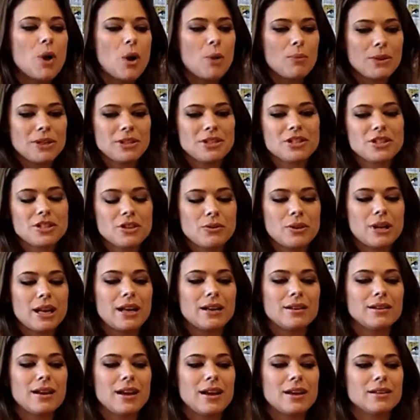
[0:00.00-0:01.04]
moments to it
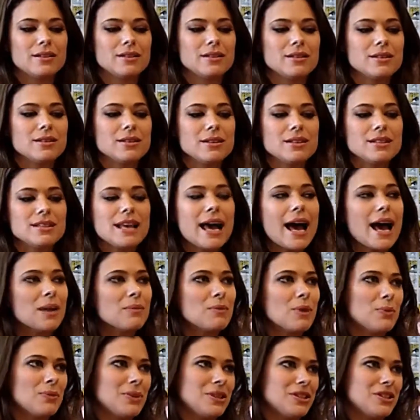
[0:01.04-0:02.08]
and
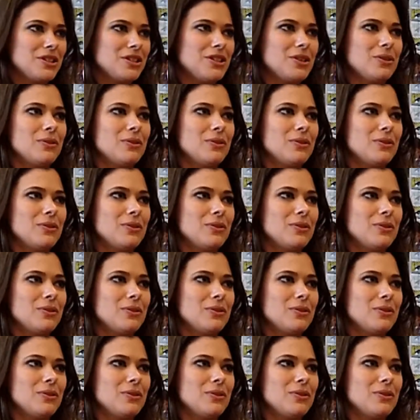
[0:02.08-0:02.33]
sad moments